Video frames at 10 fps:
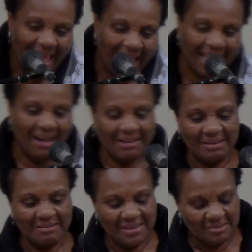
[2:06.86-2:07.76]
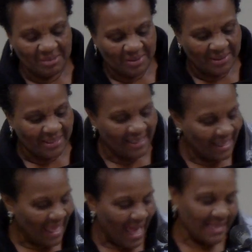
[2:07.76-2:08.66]
I called him this morning.
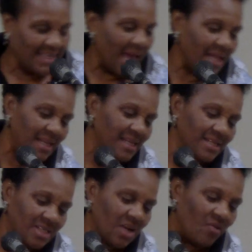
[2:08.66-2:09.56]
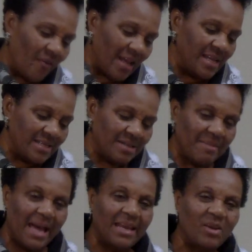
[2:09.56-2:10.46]
I said, I need a chauffeur. I need
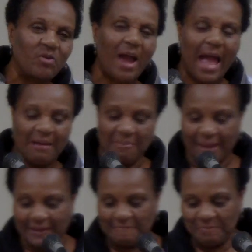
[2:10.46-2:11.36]
somebody to drive me.